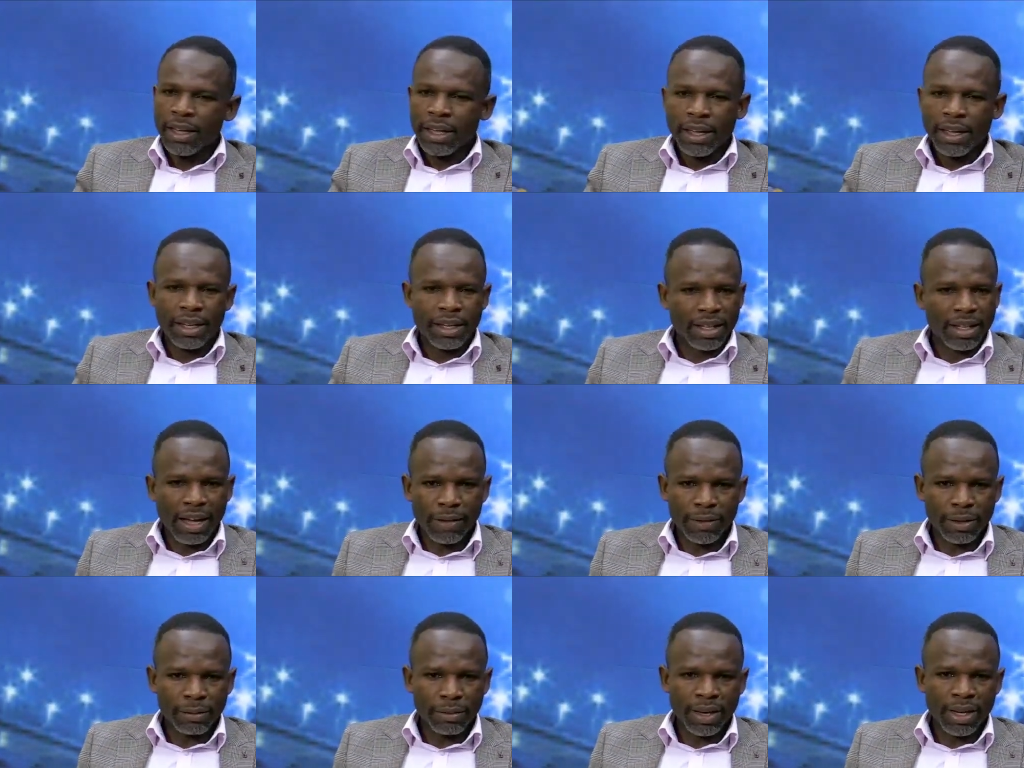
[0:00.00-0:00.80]
In
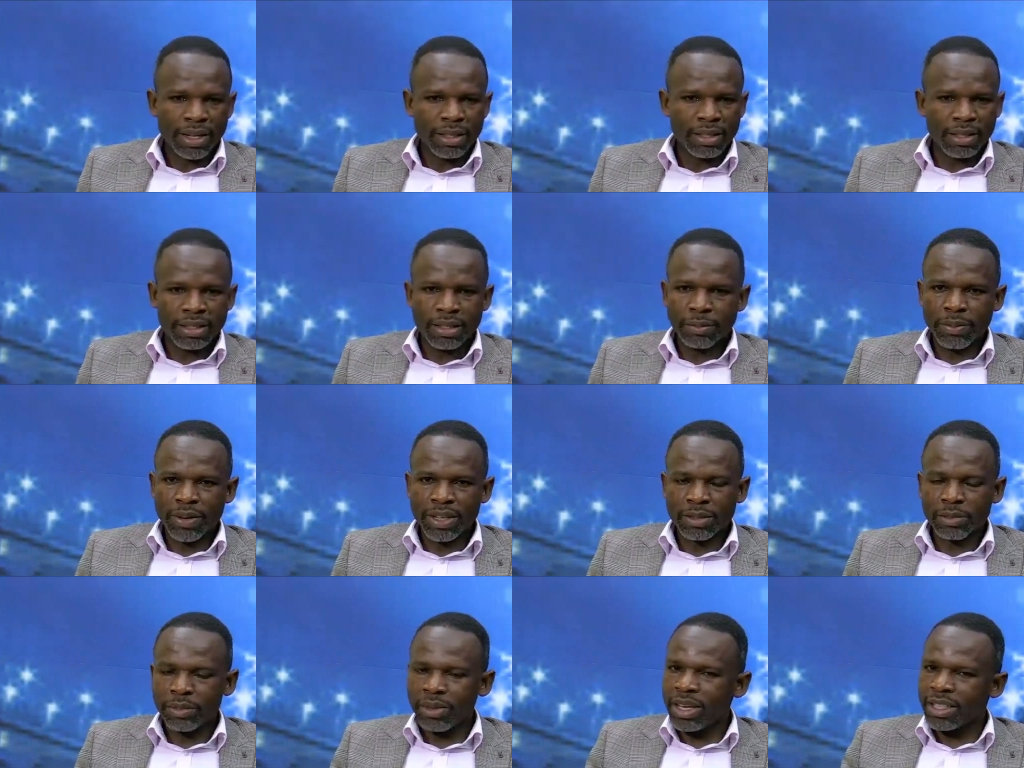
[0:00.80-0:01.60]
government
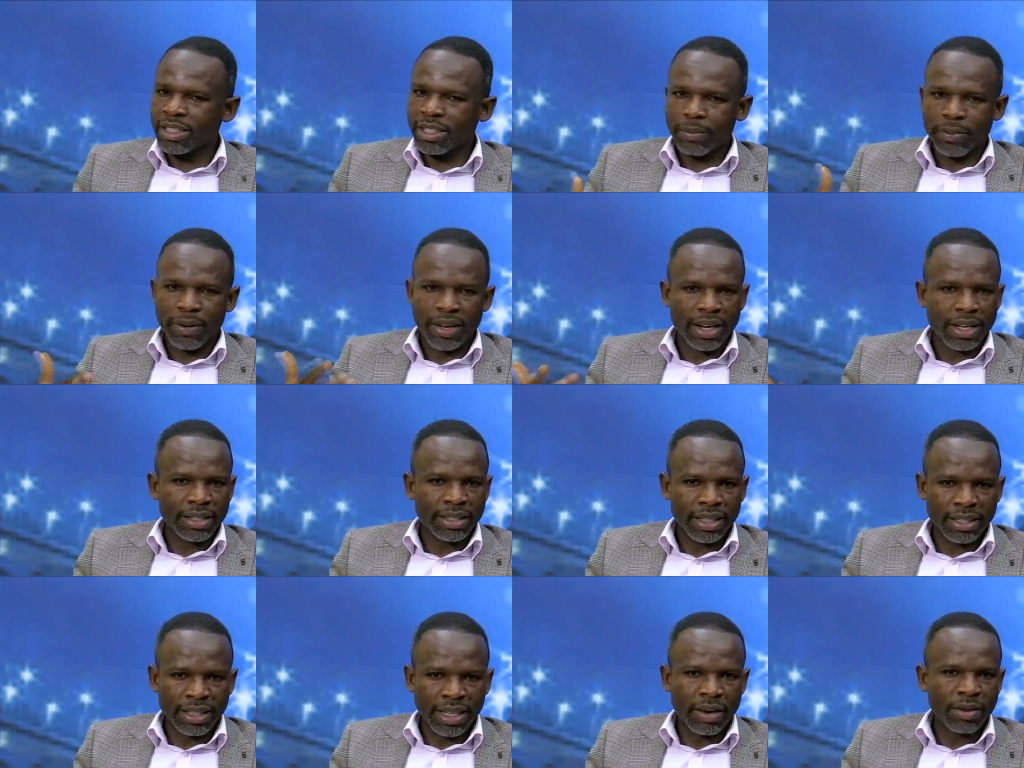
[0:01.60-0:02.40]
departments, the
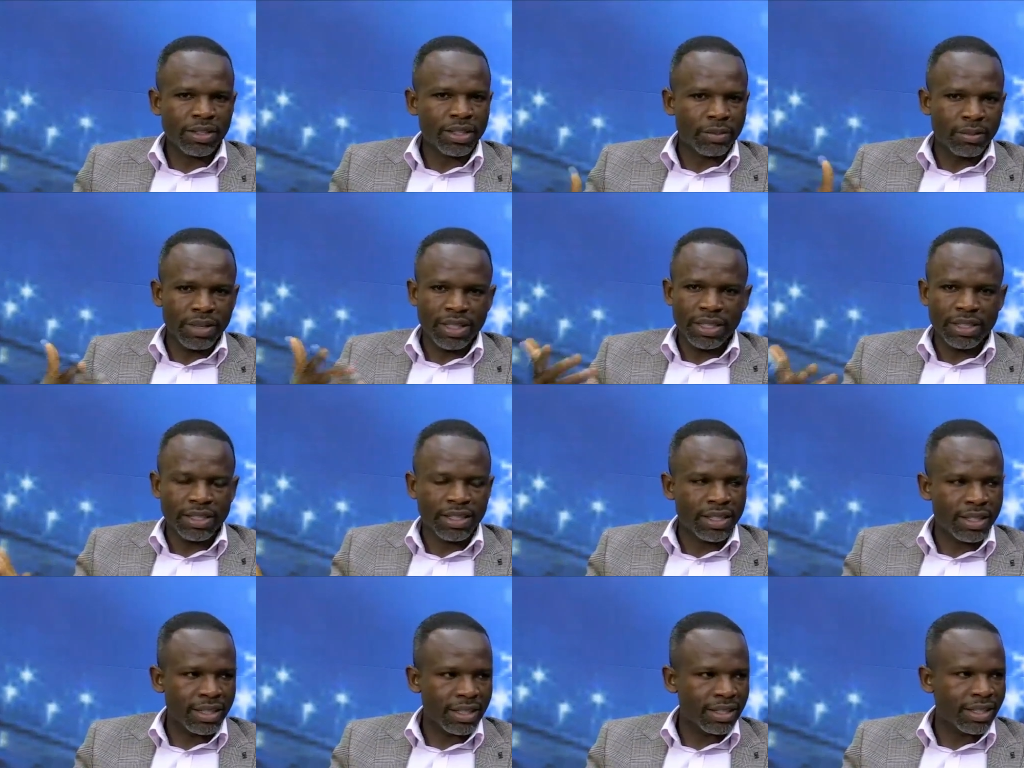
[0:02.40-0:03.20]
parastatals, the
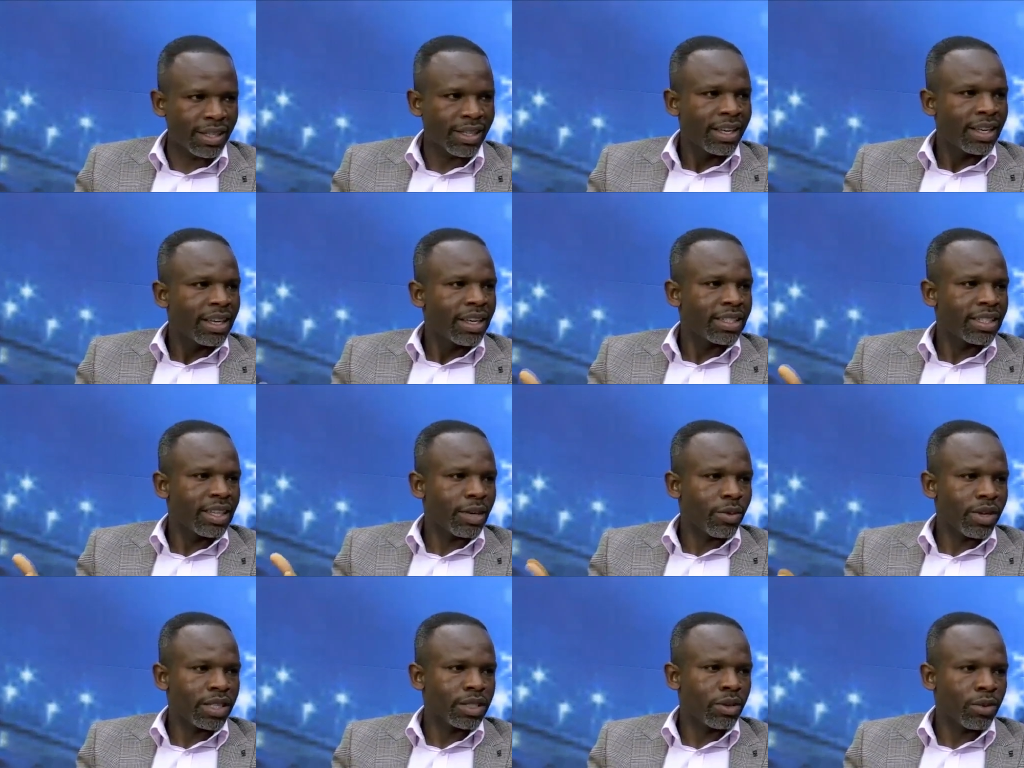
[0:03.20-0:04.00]
ministries, it's a
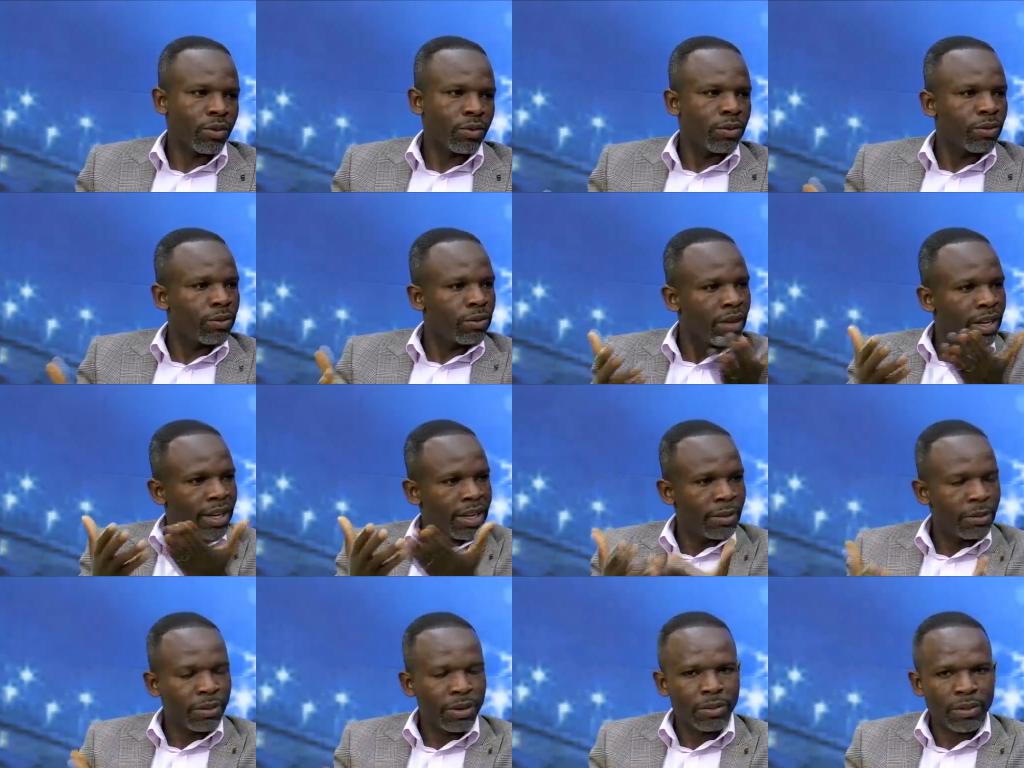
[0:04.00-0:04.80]
question of
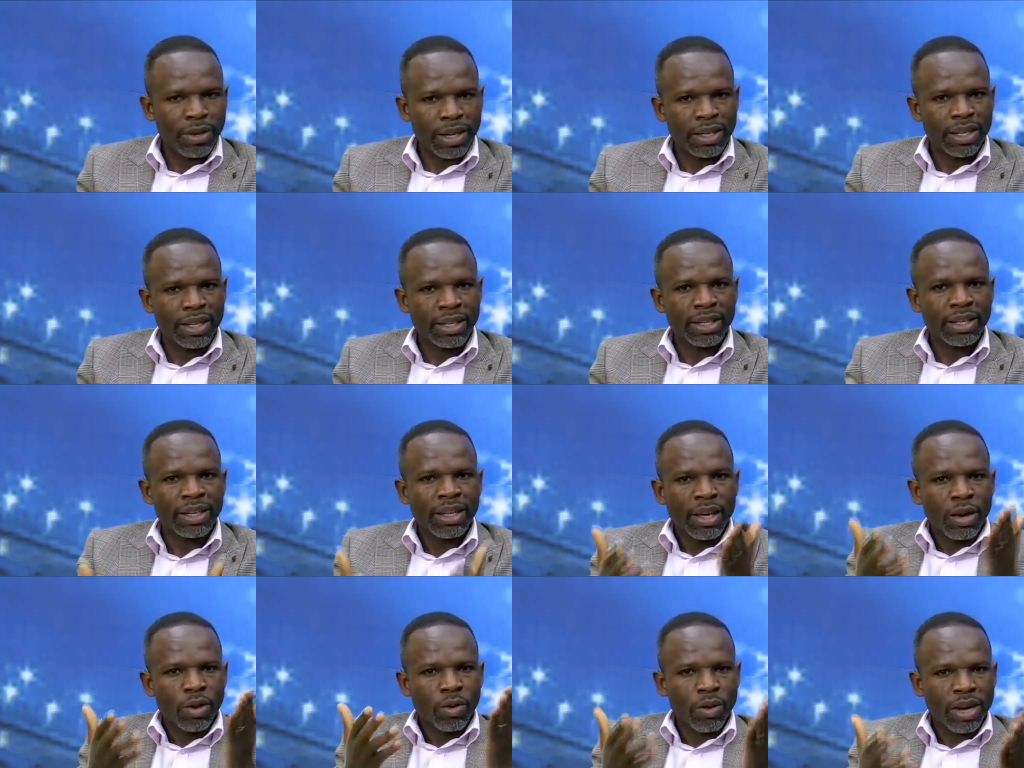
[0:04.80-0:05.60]
implementing
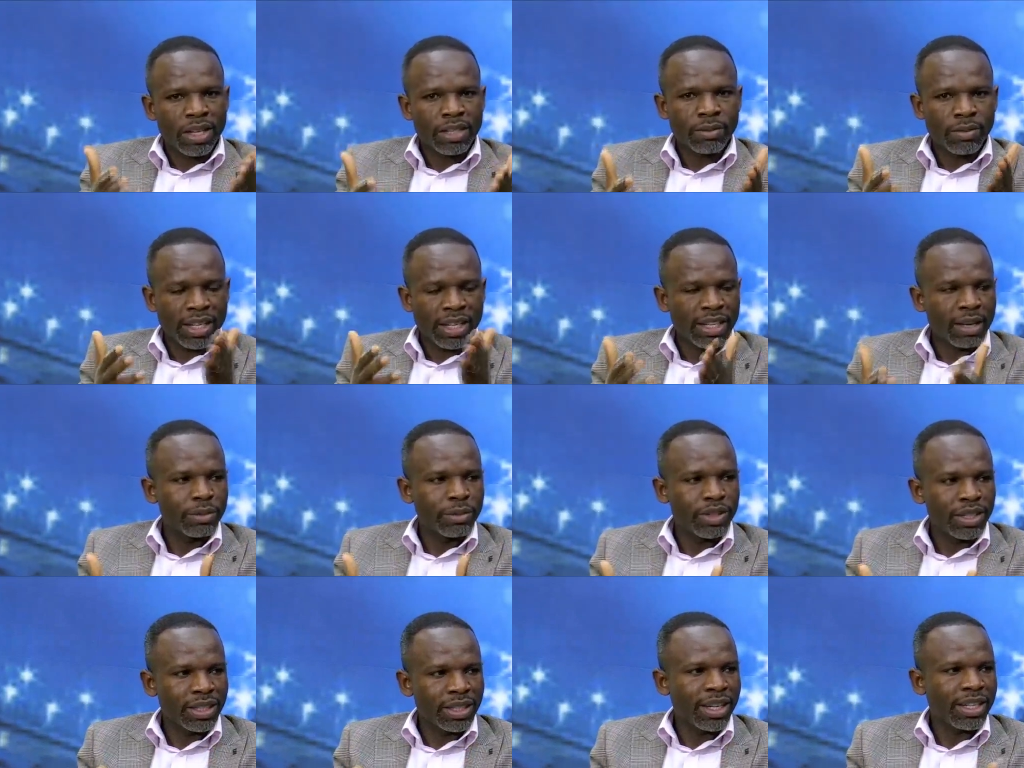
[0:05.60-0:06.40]
what Madam
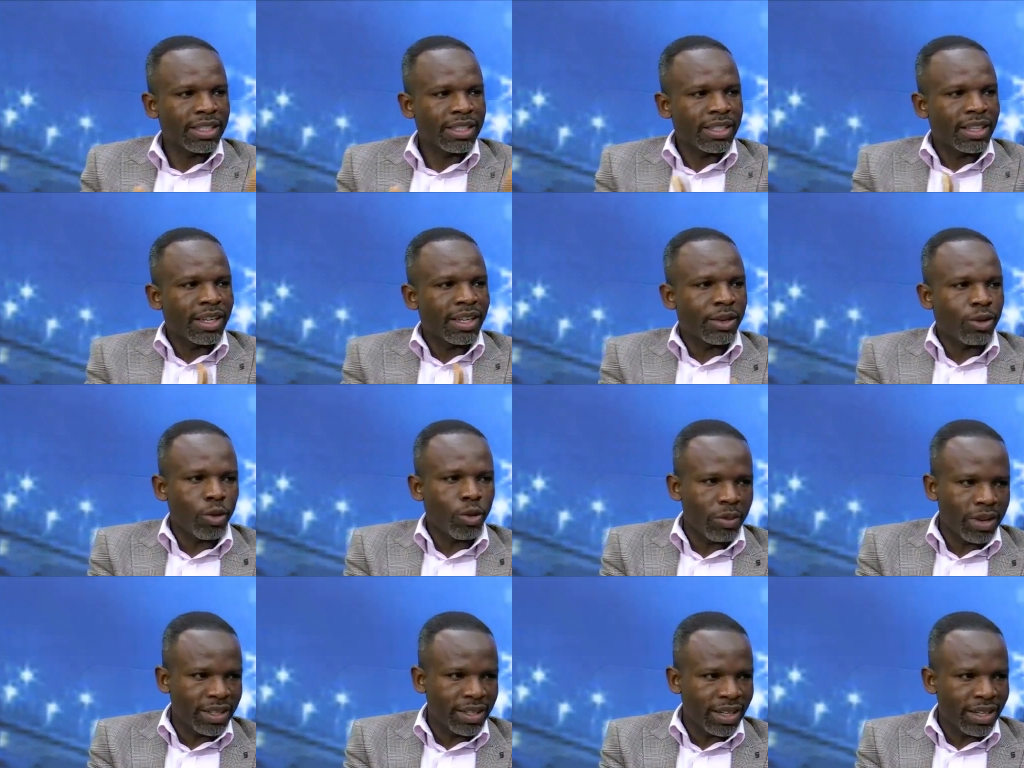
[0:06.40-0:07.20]
Chiri has
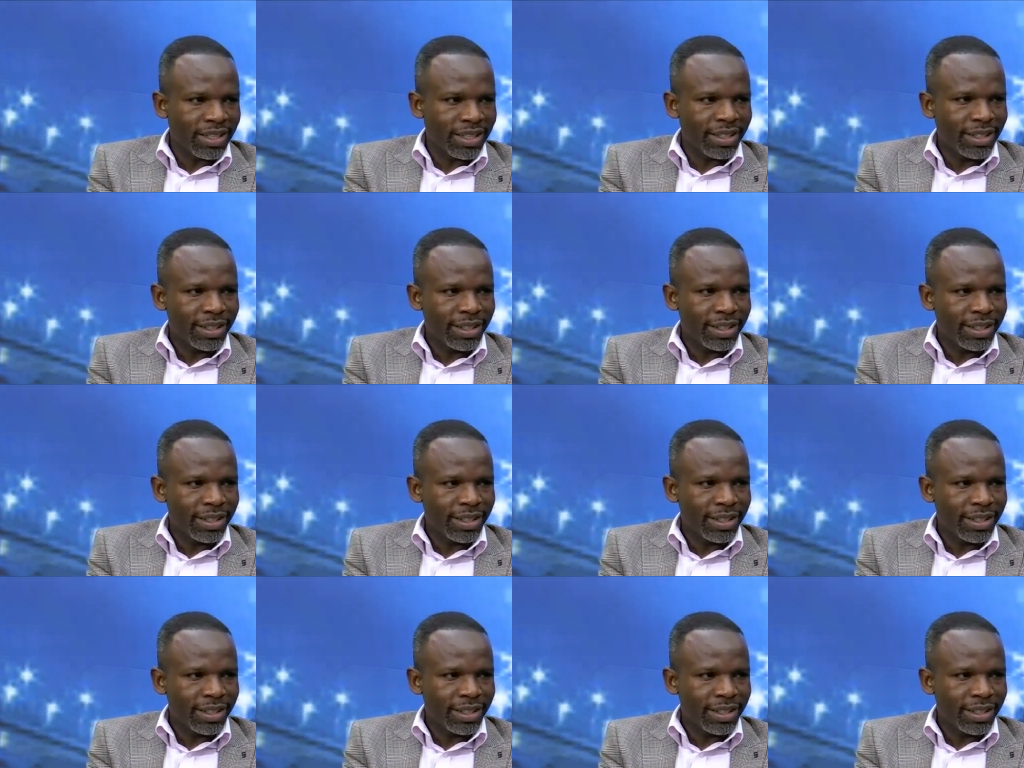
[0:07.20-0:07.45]
recommended